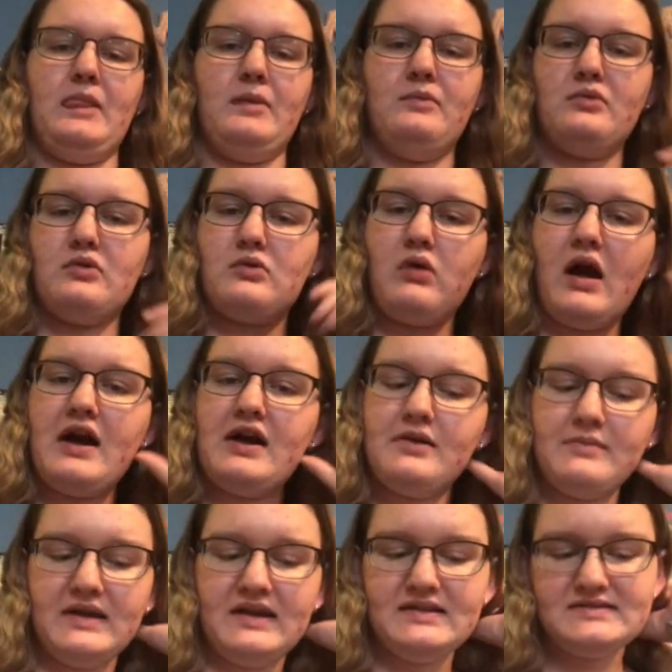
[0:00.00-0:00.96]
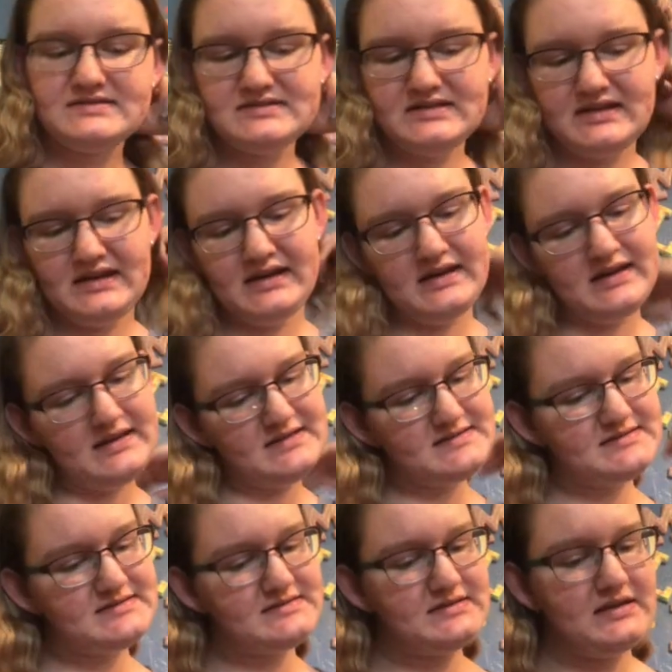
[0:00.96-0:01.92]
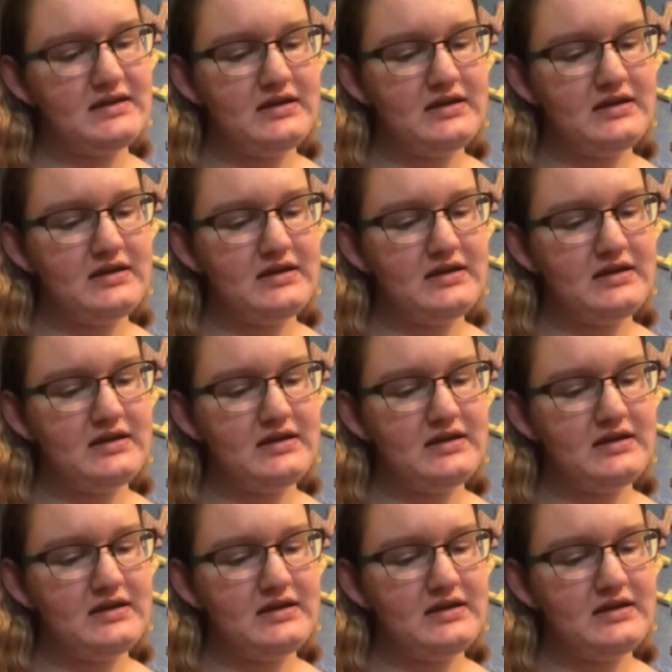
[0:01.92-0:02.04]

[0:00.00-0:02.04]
requirement is